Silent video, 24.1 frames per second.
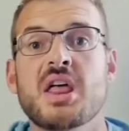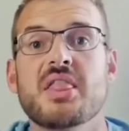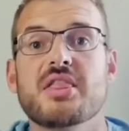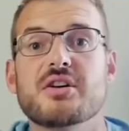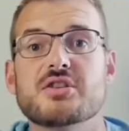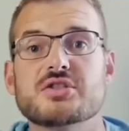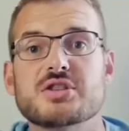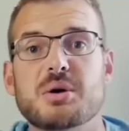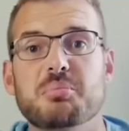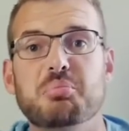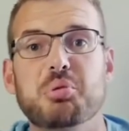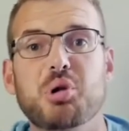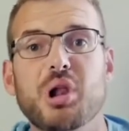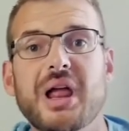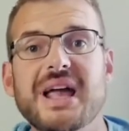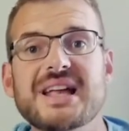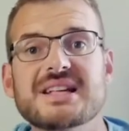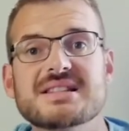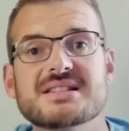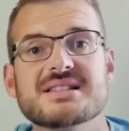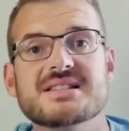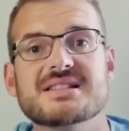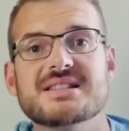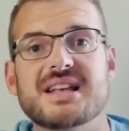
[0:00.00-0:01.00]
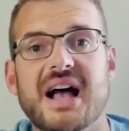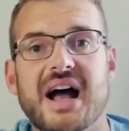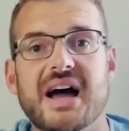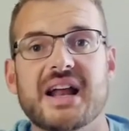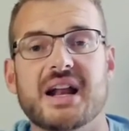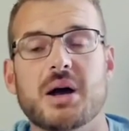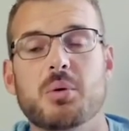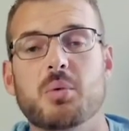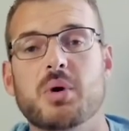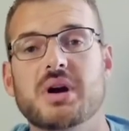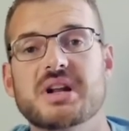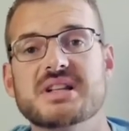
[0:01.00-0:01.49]
There's a plate inside
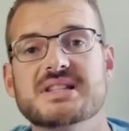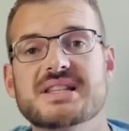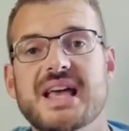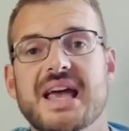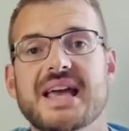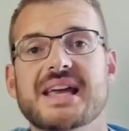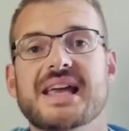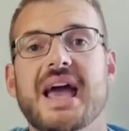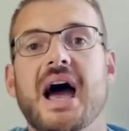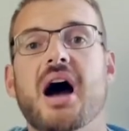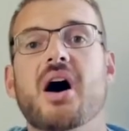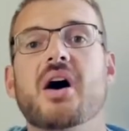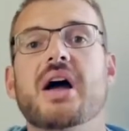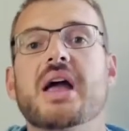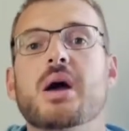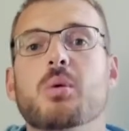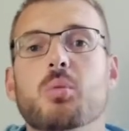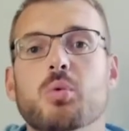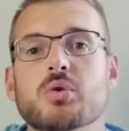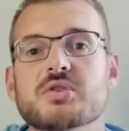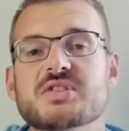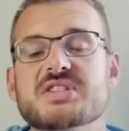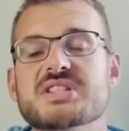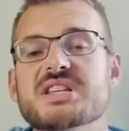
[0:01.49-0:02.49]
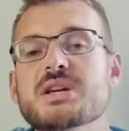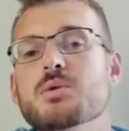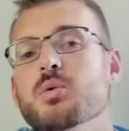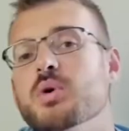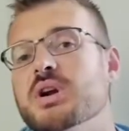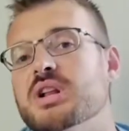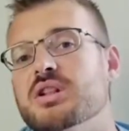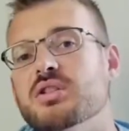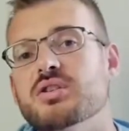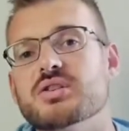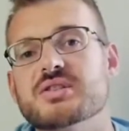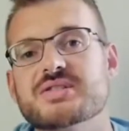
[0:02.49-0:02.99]
I want to take out and we'll see what
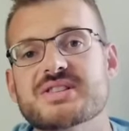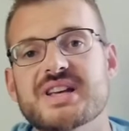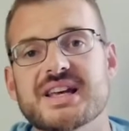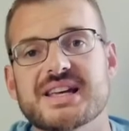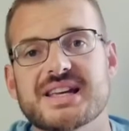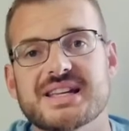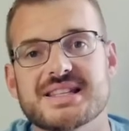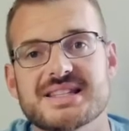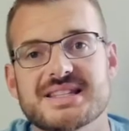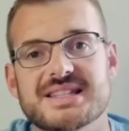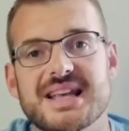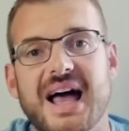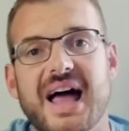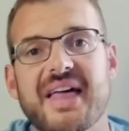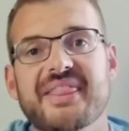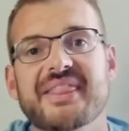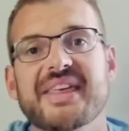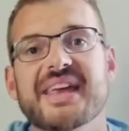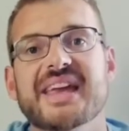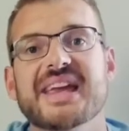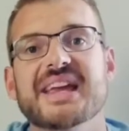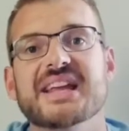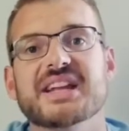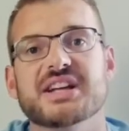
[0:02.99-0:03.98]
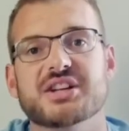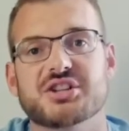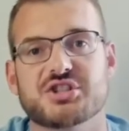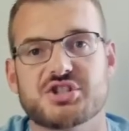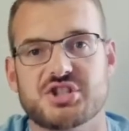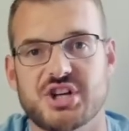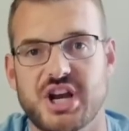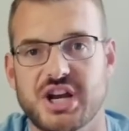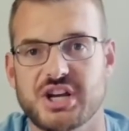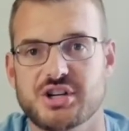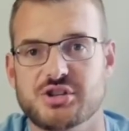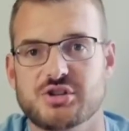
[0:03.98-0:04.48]
it looks like inside the heat
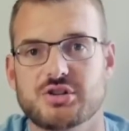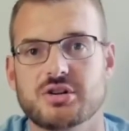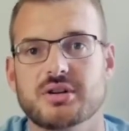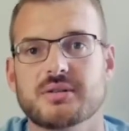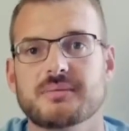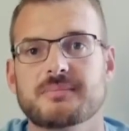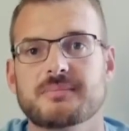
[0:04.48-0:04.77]
exchanger.